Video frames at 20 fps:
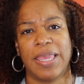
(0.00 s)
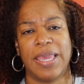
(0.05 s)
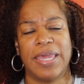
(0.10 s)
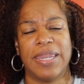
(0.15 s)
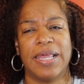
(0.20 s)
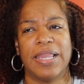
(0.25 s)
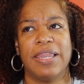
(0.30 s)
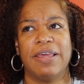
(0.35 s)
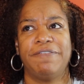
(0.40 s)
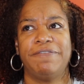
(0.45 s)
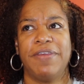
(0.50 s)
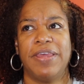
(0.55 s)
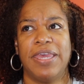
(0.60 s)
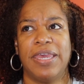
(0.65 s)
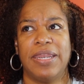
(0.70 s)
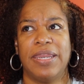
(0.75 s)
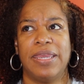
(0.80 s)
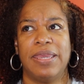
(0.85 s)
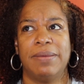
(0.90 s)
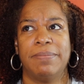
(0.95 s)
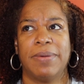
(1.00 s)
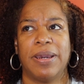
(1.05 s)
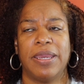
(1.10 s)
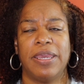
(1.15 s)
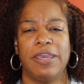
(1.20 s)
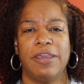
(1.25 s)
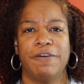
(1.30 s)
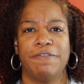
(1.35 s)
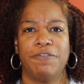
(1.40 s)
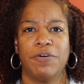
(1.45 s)
and I left the henna in my
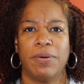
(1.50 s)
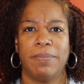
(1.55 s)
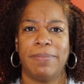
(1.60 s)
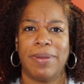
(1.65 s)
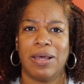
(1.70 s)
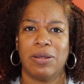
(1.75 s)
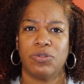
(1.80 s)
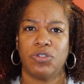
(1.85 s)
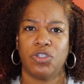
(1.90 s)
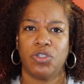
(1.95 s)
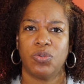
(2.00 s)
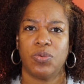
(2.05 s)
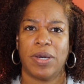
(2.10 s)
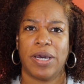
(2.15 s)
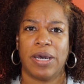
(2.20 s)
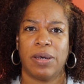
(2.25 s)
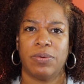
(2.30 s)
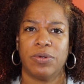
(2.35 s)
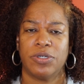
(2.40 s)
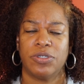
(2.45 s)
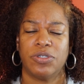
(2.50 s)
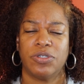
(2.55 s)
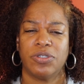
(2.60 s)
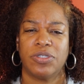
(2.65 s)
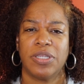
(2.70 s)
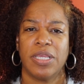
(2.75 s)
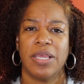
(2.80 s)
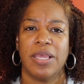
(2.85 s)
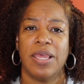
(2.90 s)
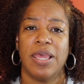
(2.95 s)
hair for about 2 hours.
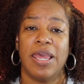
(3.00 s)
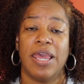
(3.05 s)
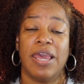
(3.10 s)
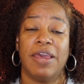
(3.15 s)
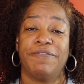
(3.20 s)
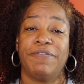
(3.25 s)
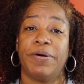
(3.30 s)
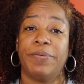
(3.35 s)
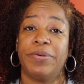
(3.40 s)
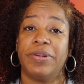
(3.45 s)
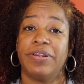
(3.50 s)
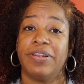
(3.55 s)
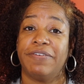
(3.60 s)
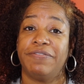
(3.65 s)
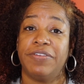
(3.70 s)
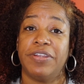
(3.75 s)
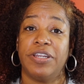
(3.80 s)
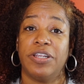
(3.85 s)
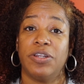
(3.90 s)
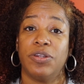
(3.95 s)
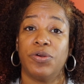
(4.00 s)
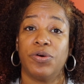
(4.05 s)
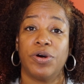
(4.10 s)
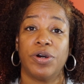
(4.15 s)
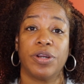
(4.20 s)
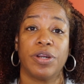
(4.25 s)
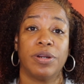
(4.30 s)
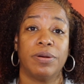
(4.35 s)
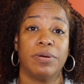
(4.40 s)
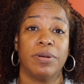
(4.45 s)
If I would have left it in
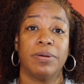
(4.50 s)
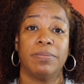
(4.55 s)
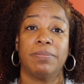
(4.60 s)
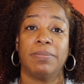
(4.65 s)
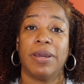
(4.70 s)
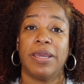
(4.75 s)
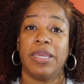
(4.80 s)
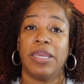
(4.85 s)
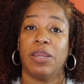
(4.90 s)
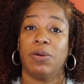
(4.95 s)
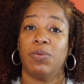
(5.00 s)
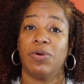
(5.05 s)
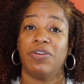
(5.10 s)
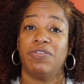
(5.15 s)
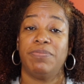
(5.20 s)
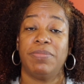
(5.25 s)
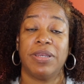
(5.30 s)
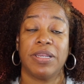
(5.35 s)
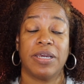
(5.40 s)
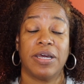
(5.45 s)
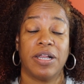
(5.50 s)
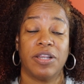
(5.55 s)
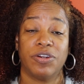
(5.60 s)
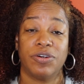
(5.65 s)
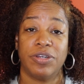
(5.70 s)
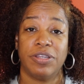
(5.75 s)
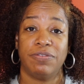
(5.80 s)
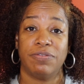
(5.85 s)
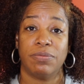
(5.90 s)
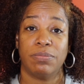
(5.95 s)
longer, my hair would have been
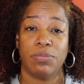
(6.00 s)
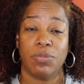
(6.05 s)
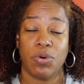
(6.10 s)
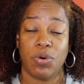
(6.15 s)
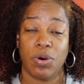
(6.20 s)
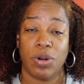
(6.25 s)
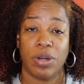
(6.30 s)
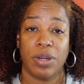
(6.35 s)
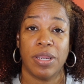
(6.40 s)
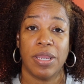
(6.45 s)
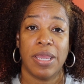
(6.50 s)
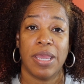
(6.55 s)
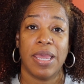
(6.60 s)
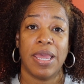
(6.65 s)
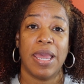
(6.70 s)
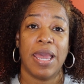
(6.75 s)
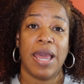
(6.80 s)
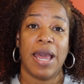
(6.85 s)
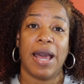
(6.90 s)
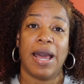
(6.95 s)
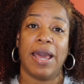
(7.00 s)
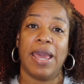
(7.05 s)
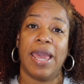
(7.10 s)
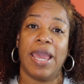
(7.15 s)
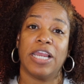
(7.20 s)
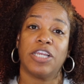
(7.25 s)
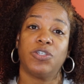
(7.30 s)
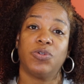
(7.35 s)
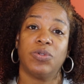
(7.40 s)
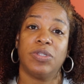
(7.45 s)
colored even more. I
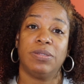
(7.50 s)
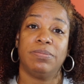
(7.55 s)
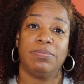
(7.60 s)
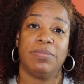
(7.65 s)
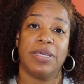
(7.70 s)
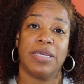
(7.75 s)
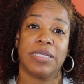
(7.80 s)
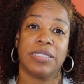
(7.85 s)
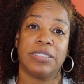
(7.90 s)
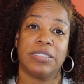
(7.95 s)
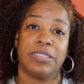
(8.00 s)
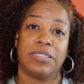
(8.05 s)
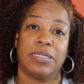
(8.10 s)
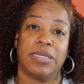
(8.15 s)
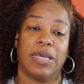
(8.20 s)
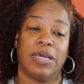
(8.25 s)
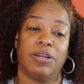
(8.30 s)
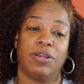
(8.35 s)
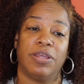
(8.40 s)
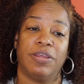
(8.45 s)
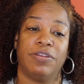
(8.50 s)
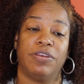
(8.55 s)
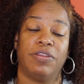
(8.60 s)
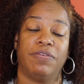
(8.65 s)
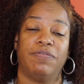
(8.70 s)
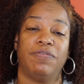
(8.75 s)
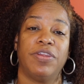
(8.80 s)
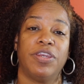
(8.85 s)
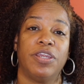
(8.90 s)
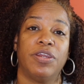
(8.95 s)
actually mixed, in the
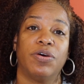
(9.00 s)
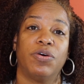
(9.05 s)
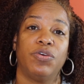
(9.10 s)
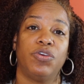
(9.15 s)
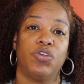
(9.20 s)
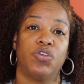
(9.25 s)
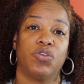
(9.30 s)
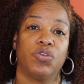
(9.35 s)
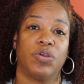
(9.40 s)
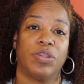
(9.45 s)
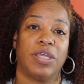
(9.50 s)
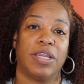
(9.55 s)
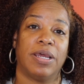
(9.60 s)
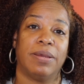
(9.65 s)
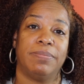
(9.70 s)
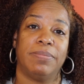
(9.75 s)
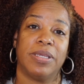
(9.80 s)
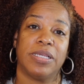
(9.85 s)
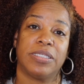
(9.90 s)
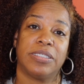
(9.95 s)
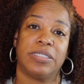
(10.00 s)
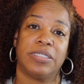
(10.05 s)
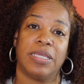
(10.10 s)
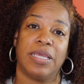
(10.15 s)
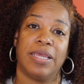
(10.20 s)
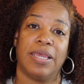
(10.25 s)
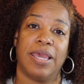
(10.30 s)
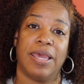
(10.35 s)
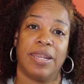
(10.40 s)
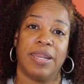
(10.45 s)
video you saw that I mixed
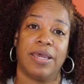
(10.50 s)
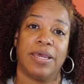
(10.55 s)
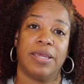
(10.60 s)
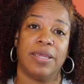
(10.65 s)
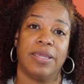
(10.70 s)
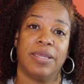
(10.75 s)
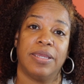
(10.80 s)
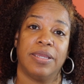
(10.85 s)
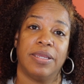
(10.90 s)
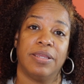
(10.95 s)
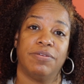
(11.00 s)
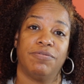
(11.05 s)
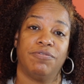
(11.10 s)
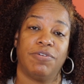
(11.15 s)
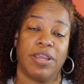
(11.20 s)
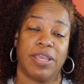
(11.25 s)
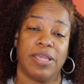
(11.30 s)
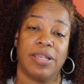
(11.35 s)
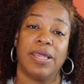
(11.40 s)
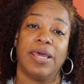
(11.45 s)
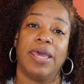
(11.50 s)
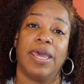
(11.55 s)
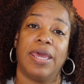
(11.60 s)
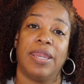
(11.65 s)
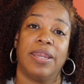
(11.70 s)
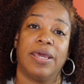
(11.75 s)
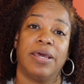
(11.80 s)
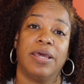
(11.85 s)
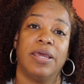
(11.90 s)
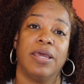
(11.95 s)
henna, regular
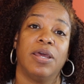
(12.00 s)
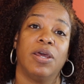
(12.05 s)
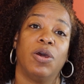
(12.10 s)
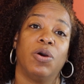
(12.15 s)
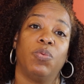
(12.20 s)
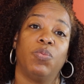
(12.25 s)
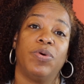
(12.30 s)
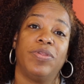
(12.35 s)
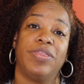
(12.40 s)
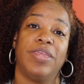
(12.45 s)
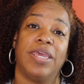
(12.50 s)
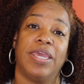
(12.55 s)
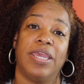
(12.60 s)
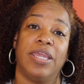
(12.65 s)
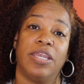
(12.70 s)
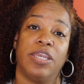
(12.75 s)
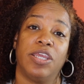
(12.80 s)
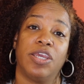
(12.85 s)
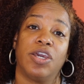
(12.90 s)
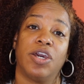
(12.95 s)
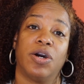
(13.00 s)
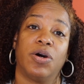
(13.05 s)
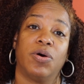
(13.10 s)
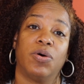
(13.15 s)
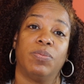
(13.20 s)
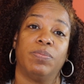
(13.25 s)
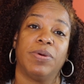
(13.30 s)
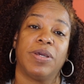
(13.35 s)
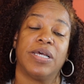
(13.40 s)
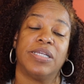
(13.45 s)
henna, with the
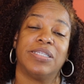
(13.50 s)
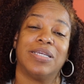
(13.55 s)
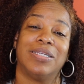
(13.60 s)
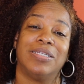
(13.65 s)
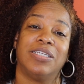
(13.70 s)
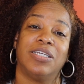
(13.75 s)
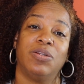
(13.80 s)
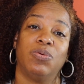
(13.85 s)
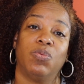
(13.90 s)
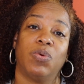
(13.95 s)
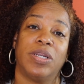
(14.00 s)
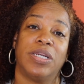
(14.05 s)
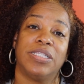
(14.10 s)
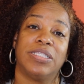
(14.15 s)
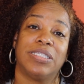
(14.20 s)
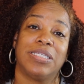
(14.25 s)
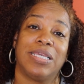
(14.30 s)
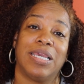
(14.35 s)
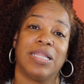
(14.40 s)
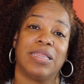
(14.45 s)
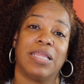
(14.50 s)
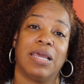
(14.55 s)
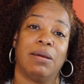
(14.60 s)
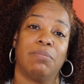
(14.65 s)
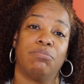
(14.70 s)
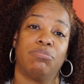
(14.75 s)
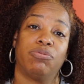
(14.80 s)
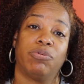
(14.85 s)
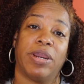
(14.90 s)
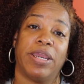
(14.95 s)
indigo because I didn't want it to get
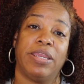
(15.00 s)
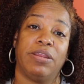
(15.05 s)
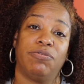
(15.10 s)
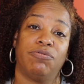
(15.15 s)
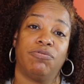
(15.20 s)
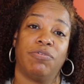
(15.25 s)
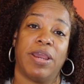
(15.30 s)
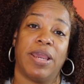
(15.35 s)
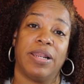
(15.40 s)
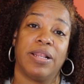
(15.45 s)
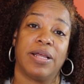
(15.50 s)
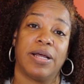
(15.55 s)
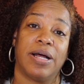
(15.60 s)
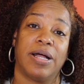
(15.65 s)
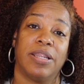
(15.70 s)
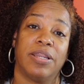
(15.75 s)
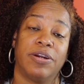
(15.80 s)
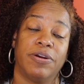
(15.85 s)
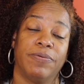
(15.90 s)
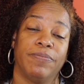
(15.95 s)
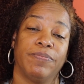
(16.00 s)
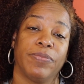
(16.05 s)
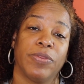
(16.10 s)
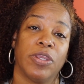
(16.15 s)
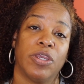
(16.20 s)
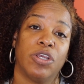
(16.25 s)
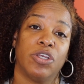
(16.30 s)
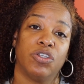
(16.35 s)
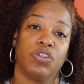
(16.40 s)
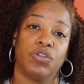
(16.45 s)
that bright red color.
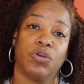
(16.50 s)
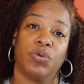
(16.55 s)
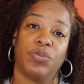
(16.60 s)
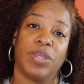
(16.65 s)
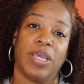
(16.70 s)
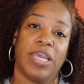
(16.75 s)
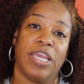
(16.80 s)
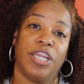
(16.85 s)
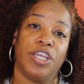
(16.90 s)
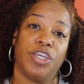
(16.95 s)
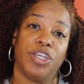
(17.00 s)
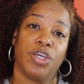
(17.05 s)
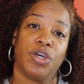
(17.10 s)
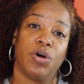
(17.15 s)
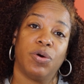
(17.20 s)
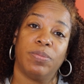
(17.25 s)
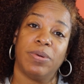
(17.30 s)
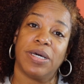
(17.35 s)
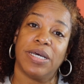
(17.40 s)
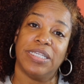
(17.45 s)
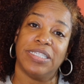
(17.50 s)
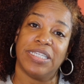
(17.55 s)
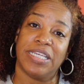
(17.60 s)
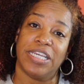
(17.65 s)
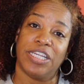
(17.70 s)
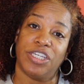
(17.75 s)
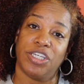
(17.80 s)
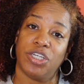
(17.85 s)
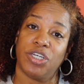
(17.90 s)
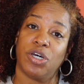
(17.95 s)
So the indigo, because the
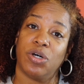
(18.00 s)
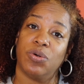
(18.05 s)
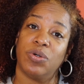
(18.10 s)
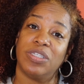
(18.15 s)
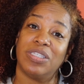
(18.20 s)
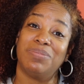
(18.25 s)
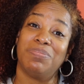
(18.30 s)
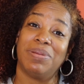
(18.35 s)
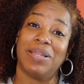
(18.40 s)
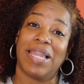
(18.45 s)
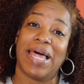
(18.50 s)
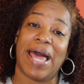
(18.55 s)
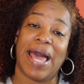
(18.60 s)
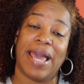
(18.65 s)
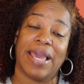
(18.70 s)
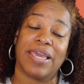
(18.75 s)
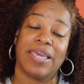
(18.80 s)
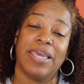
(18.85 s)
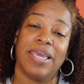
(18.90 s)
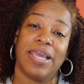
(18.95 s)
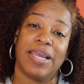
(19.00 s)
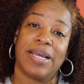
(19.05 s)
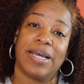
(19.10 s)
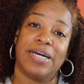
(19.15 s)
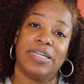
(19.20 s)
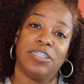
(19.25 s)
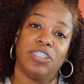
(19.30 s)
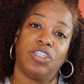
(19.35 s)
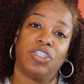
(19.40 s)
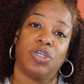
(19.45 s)
indigo is black,
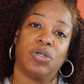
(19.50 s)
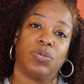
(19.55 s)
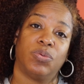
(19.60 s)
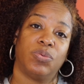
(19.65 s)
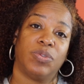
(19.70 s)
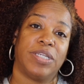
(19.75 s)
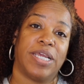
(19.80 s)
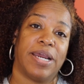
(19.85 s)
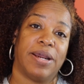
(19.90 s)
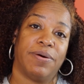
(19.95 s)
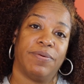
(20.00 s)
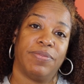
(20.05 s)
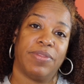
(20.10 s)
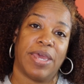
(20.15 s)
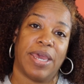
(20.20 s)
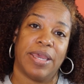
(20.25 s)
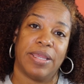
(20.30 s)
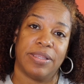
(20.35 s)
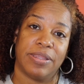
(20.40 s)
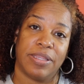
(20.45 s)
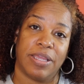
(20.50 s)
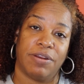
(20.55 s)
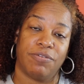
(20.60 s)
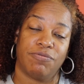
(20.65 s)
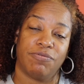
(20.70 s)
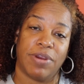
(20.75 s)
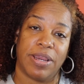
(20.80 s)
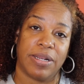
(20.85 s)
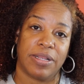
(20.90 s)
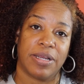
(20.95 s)
kind of toned down that
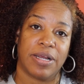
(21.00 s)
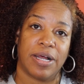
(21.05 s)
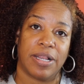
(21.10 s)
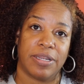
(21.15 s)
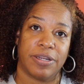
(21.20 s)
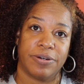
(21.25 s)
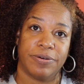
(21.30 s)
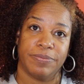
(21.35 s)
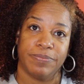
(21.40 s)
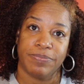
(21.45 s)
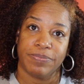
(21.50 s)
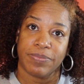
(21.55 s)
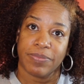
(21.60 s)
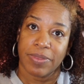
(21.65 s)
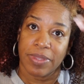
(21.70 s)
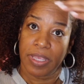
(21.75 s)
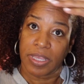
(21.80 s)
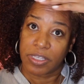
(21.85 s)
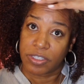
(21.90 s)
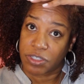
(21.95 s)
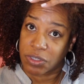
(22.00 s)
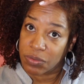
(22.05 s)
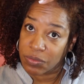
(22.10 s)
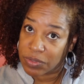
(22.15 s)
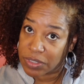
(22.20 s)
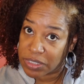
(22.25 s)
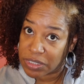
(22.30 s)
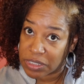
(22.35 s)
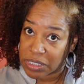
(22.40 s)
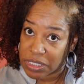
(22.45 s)
red color. And so
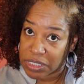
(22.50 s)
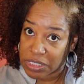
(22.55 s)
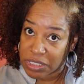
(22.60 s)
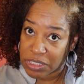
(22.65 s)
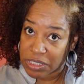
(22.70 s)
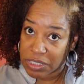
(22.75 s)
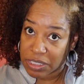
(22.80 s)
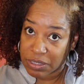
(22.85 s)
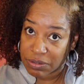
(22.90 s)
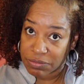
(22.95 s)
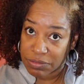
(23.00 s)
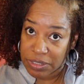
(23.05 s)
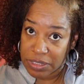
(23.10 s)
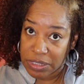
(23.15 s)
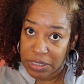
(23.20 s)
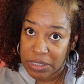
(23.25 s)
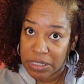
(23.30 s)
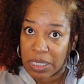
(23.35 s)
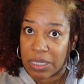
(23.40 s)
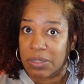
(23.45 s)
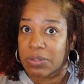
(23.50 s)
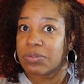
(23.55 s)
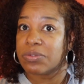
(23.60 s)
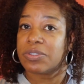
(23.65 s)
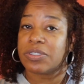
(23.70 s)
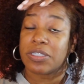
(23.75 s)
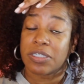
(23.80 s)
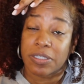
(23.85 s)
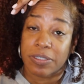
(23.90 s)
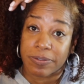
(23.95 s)
this is the
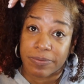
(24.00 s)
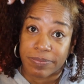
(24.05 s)
result.